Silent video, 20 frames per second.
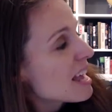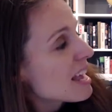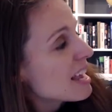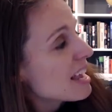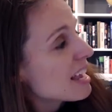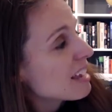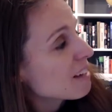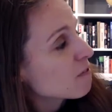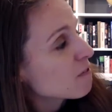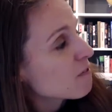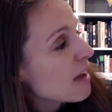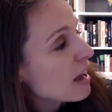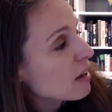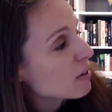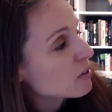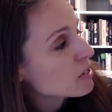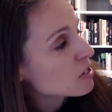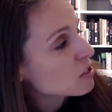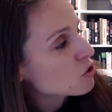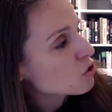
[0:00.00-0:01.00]
He had
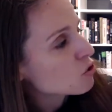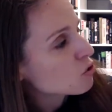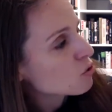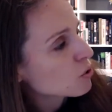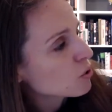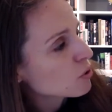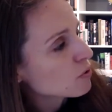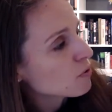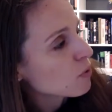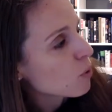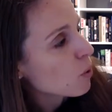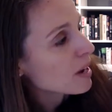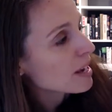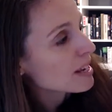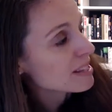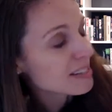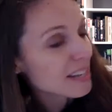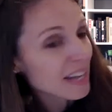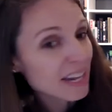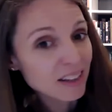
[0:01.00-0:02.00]
found his true
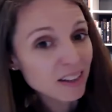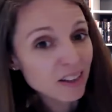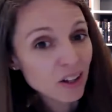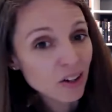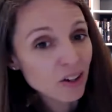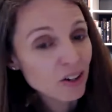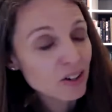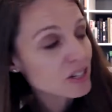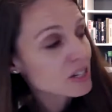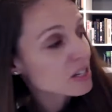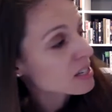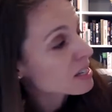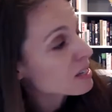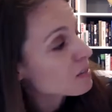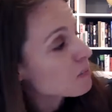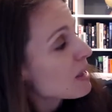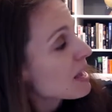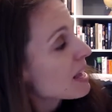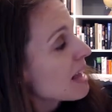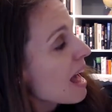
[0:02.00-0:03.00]
voice and learned to
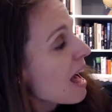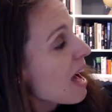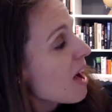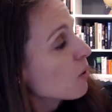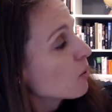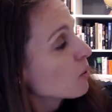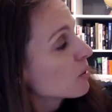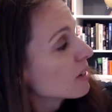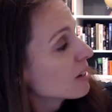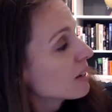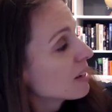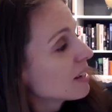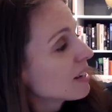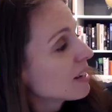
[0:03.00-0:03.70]
speak out.